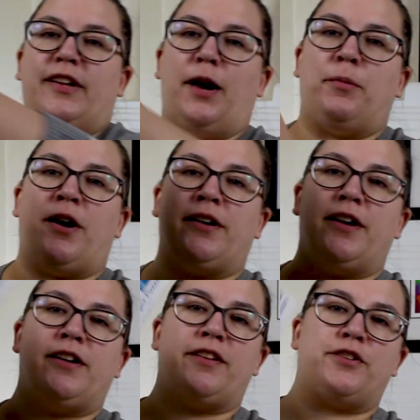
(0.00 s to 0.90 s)
I bought
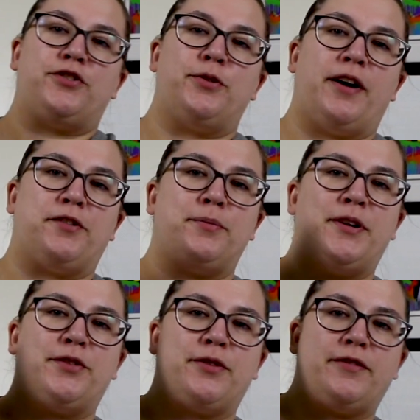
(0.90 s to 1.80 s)
another 2,000
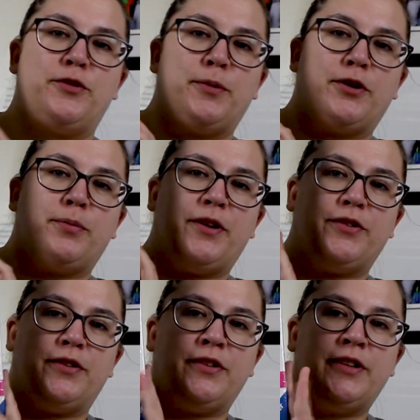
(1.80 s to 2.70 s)
piece Ravensburger
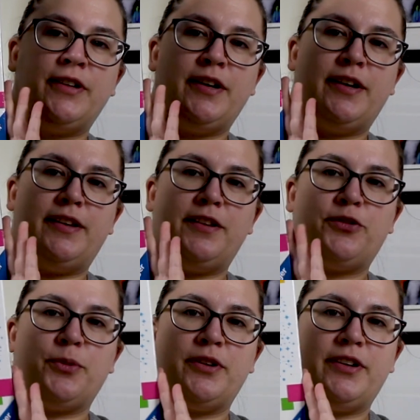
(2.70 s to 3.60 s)
puzzle, and
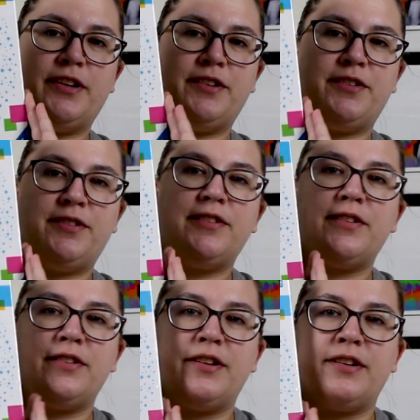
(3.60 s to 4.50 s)
this one is
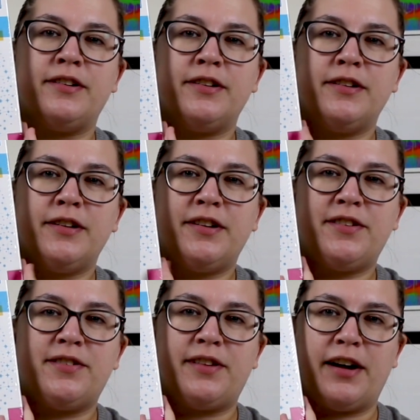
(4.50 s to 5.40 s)
Disney
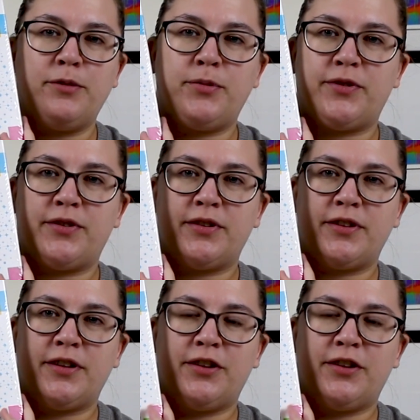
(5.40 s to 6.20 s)
stamps.